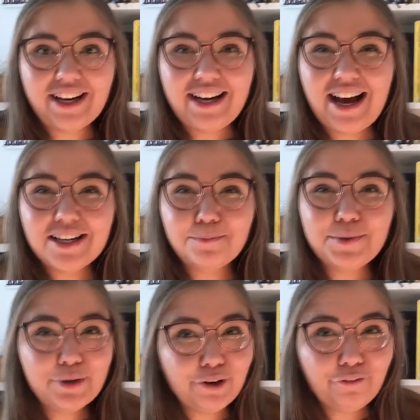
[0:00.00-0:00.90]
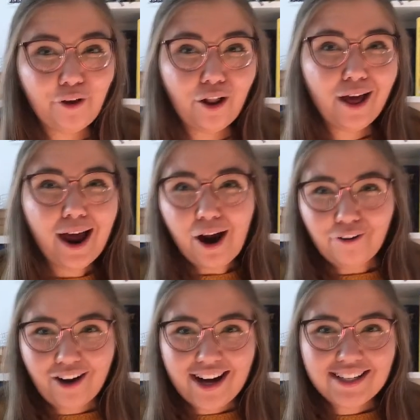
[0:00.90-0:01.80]
It has beautiful
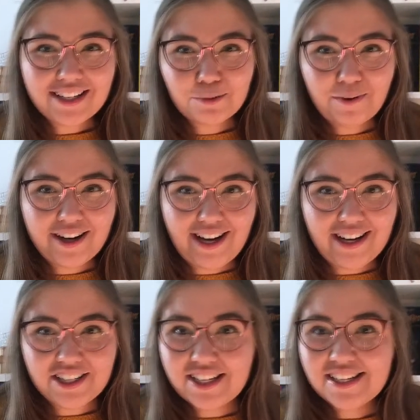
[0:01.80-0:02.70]
red sprayed edges,